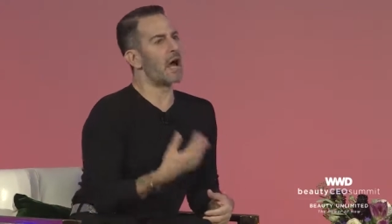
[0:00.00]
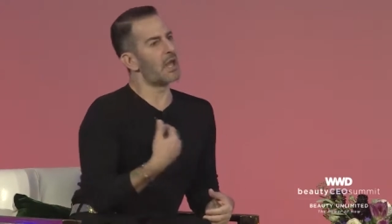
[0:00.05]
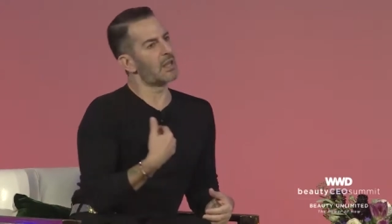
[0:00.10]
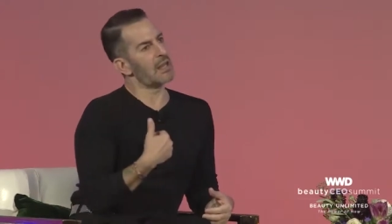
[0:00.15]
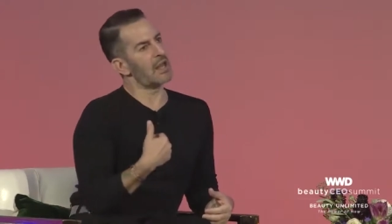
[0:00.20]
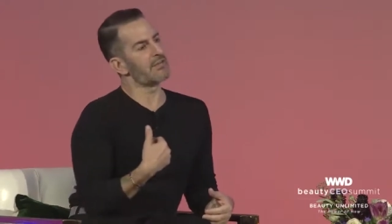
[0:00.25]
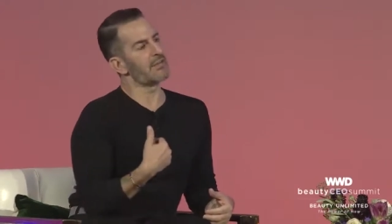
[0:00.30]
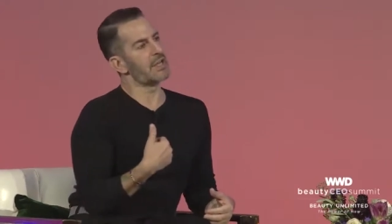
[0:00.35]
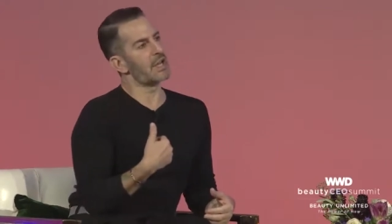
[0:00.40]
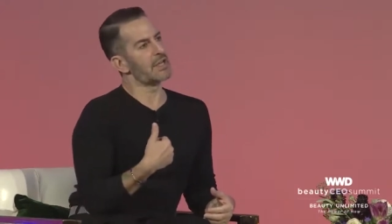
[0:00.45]
I'll
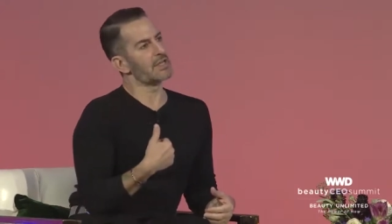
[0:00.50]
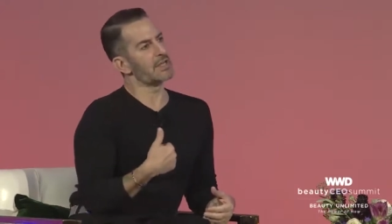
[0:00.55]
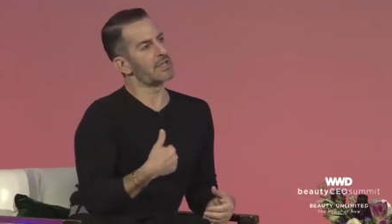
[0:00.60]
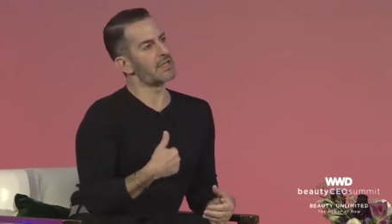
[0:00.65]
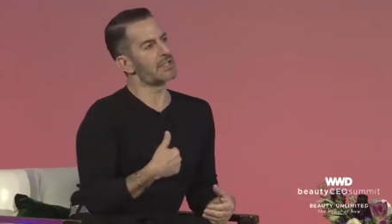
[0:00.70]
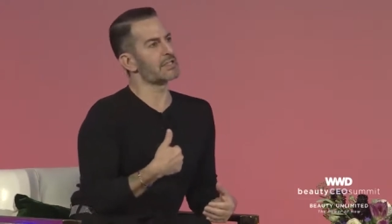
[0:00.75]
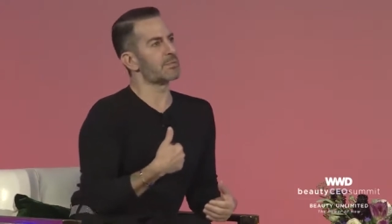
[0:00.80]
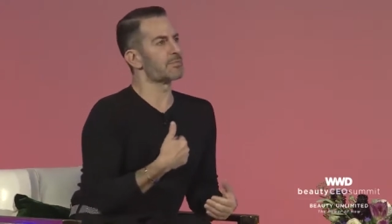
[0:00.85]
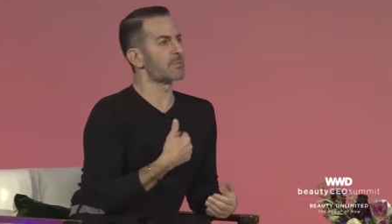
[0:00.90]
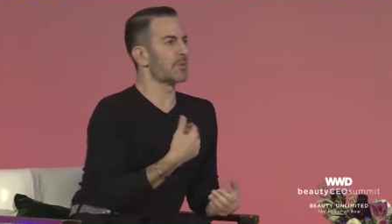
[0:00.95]
have an
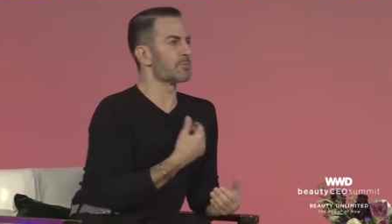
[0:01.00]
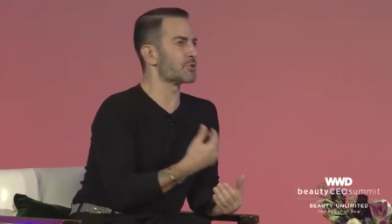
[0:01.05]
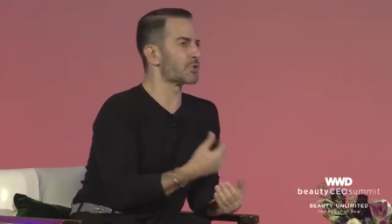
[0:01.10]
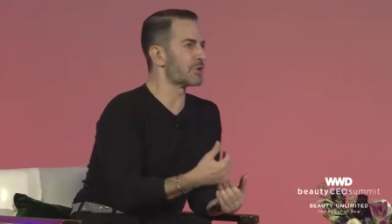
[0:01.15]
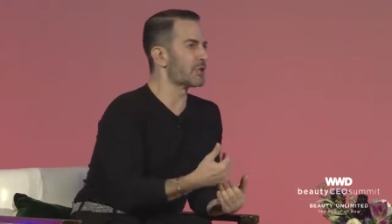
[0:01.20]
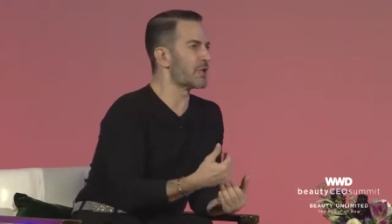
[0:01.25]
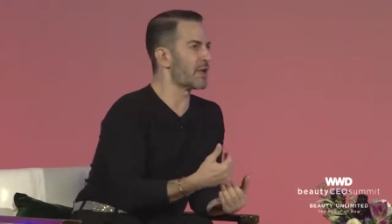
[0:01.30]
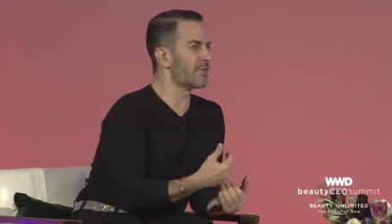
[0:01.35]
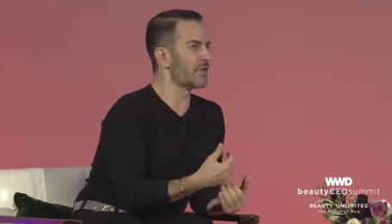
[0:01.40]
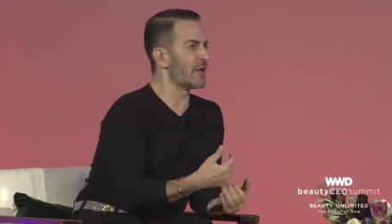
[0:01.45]
idea, sometimes
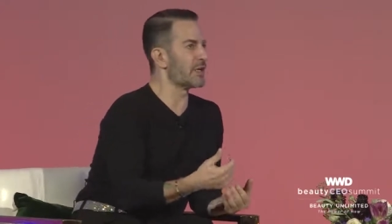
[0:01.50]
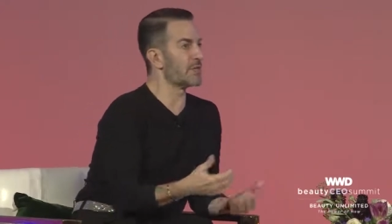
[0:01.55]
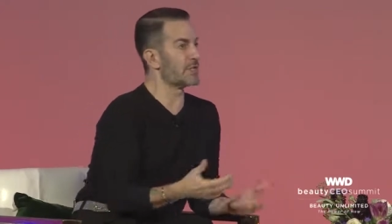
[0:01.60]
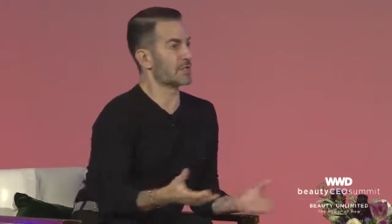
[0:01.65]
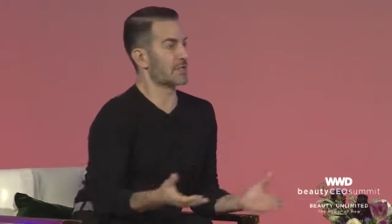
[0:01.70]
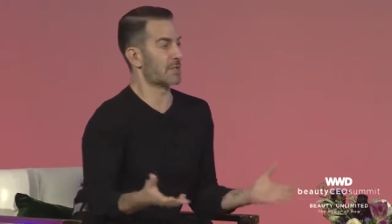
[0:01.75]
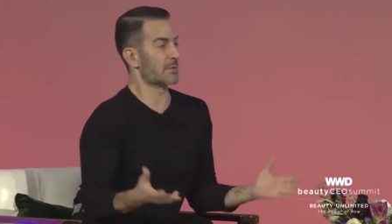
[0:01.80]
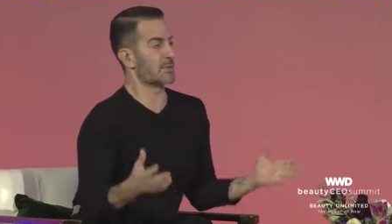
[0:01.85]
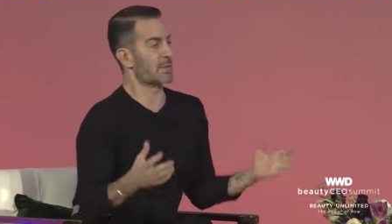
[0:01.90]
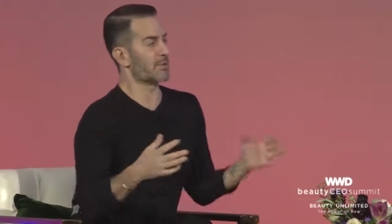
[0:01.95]
she'll have an idea,
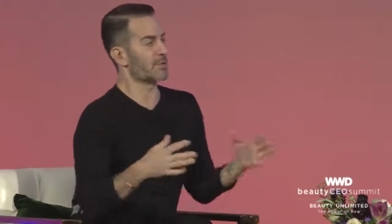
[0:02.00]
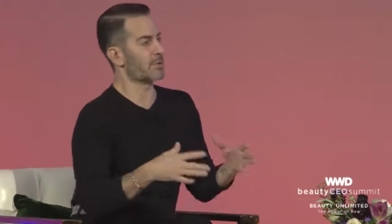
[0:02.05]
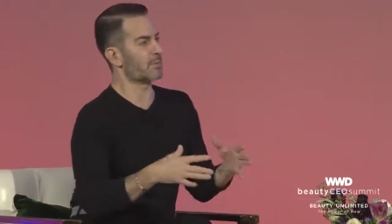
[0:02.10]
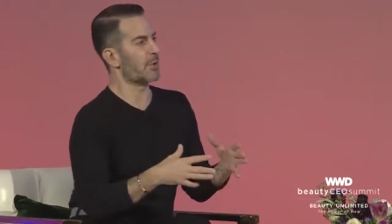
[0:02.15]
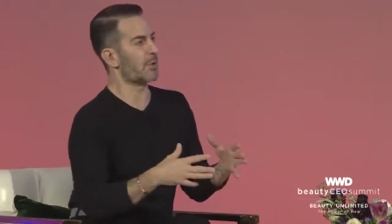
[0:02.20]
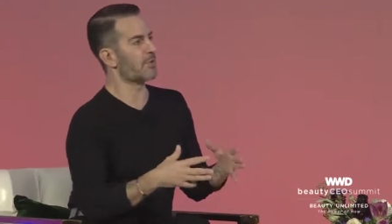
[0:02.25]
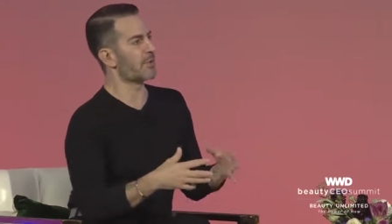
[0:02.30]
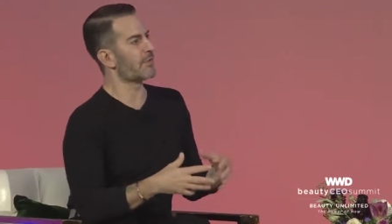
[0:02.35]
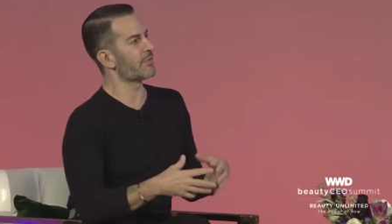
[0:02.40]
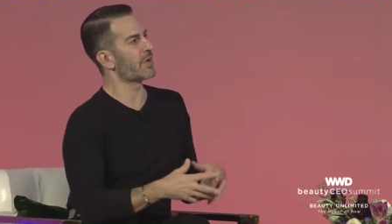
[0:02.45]
sometimes we
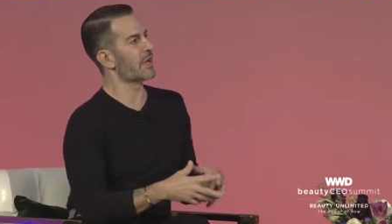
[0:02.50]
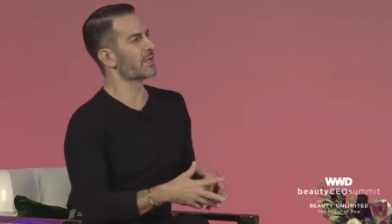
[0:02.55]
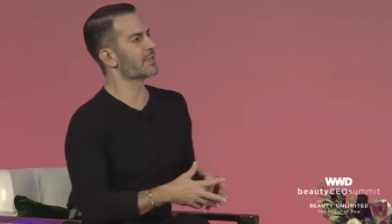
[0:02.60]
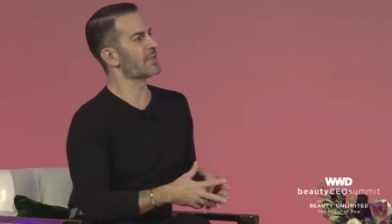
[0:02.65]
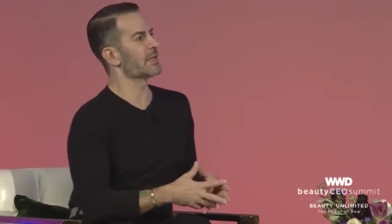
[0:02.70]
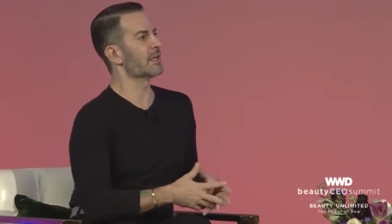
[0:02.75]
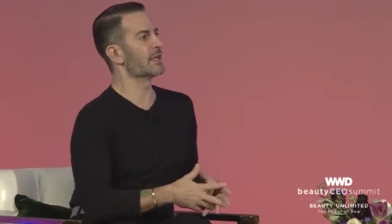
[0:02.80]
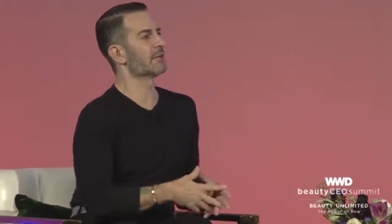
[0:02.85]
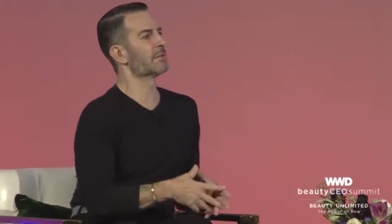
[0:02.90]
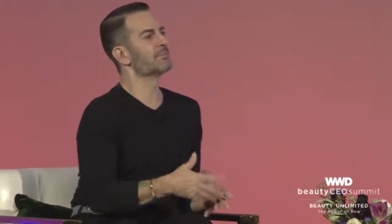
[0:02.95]
both have an
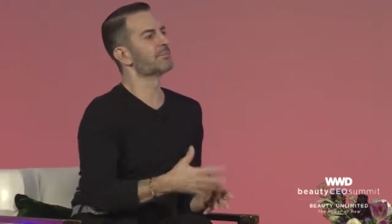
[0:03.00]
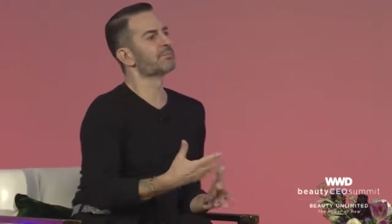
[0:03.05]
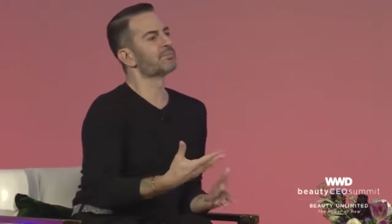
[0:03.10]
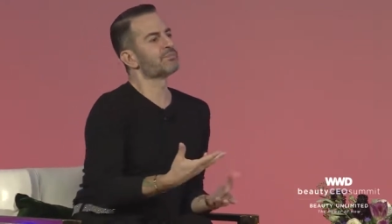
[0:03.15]
idea.